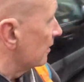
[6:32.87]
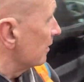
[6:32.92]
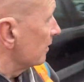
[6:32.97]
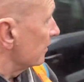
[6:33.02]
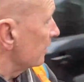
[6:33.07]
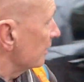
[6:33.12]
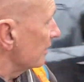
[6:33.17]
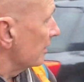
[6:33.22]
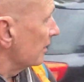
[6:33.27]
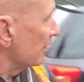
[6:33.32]

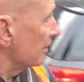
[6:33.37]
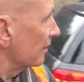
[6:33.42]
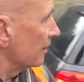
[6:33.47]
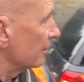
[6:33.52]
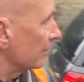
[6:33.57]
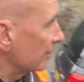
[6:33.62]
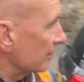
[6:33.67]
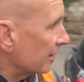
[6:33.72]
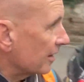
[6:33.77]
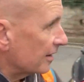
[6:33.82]
Yeah,
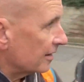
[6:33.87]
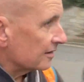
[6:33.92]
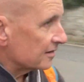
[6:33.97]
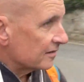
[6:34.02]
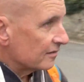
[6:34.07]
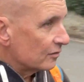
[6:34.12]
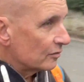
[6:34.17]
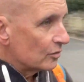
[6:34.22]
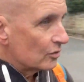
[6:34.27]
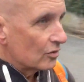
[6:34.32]
okay, let's have
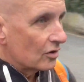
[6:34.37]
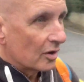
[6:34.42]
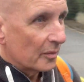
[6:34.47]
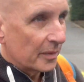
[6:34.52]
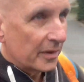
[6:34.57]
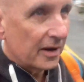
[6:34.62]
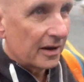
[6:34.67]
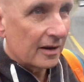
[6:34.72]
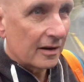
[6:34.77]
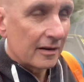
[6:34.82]
a walk up
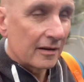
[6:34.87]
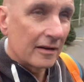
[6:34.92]
here.